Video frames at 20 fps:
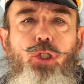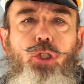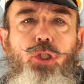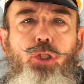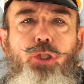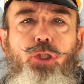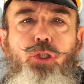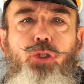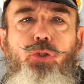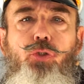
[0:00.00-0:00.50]

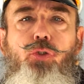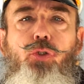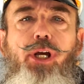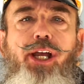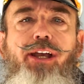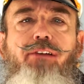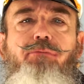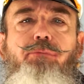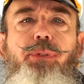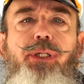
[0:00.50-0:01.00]
You
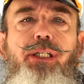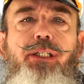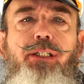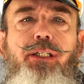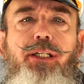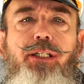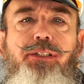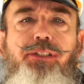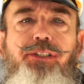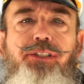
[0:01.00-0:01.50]
have been
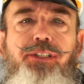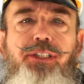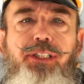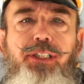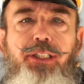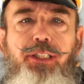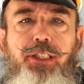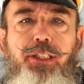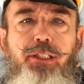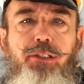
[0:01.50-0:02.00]
at
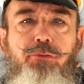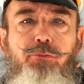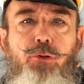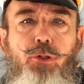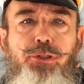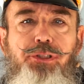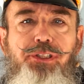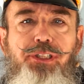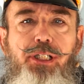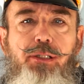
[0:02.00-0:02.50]
sea
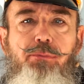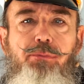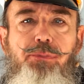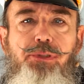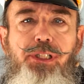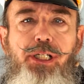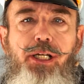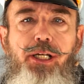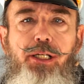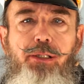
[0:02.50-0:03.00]
for some
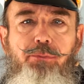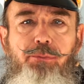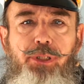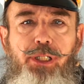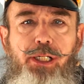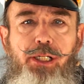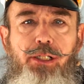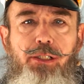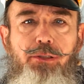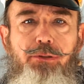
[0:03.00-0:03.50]
time
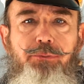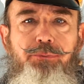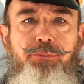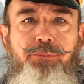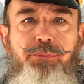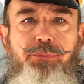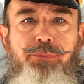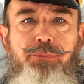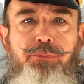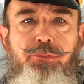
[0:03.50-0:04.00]
now.
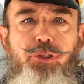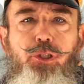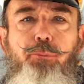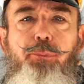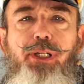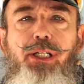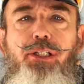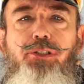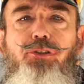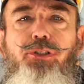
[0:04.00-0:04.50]
You've
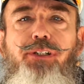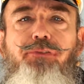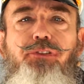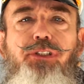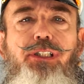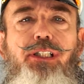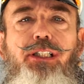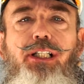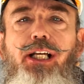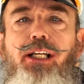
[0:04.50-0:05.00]
been adrift
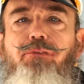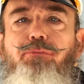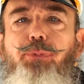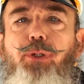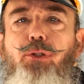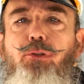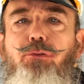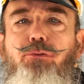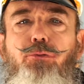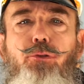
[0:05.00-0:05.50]
in a
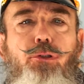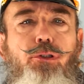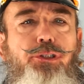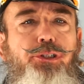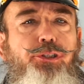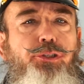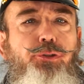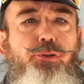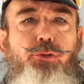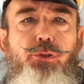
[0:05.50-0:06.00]
lifeboat for
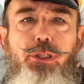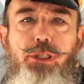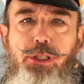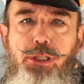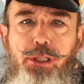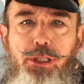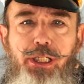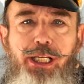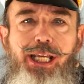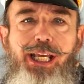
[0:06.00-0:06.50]
too
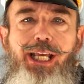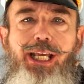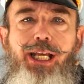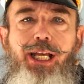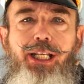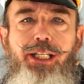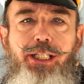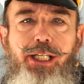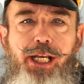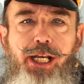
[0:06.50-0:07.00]
long,
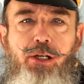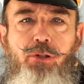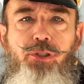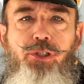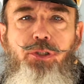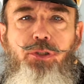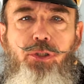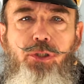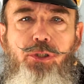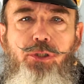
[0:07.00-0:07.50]
and now
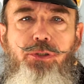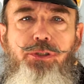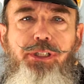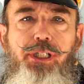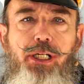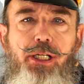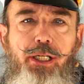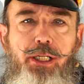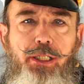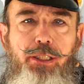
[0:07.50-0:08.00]
you're all
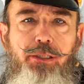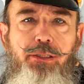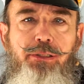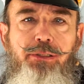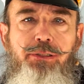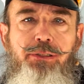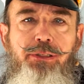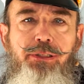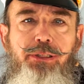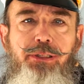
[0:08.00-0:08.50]
dying.
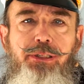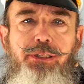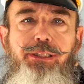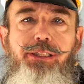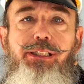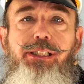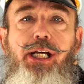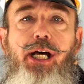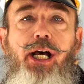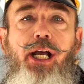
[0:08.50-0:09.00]

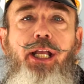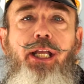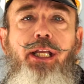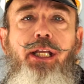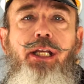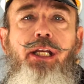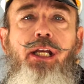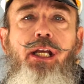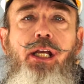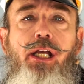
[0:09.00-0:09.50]

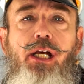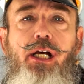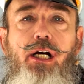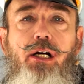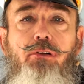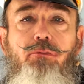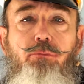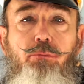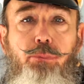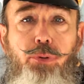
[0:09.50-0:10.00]
Dying
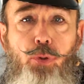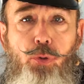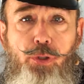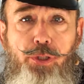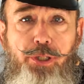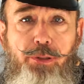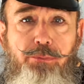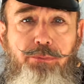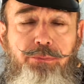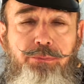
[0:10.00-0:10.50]
of
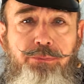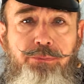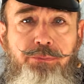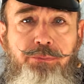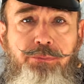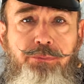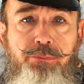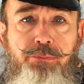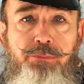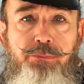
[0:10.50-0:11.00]
boredom.
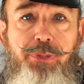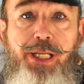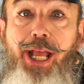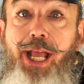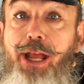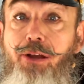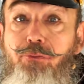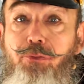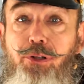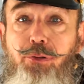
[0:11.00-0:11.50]

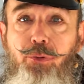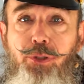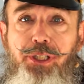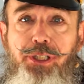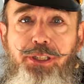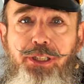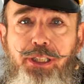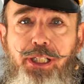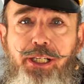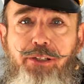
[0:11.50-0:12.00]
Everyone
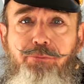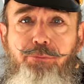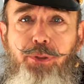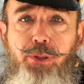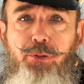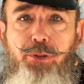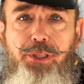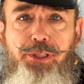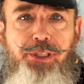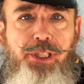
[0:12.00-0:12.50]
in the
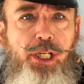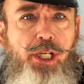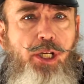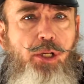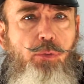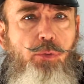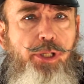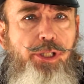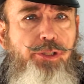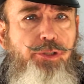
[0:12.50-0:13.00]
lifeboat is
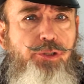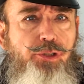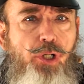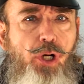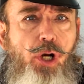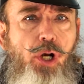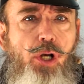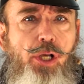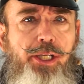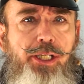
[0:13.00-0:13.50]

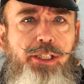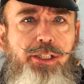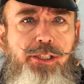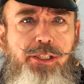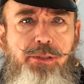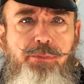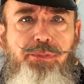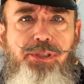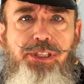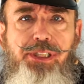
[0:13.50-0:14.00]
withdrawing into
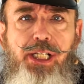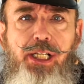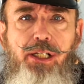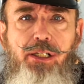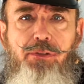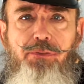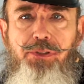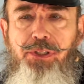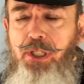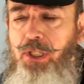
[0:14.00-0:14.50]

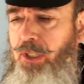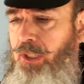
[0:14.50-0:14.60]
themselves.